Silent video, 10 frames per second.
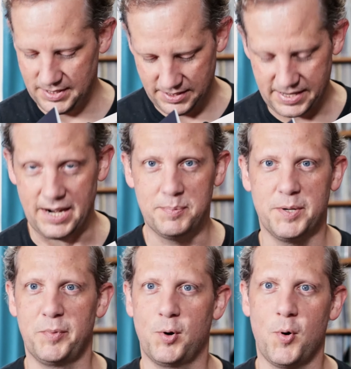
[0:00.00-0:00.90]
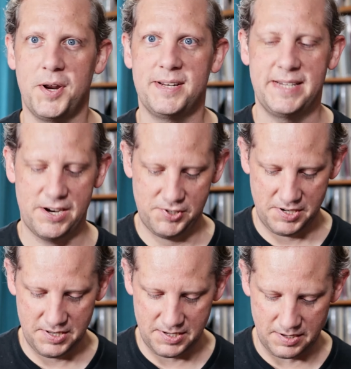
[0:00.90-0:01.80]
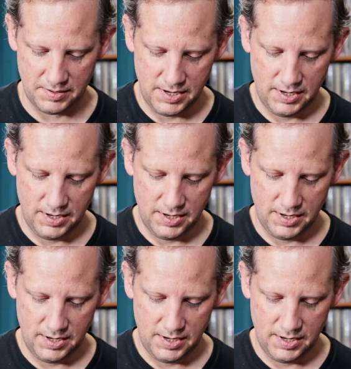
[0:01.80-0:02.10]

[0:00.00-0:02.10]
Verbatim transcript: set up some recording sessions and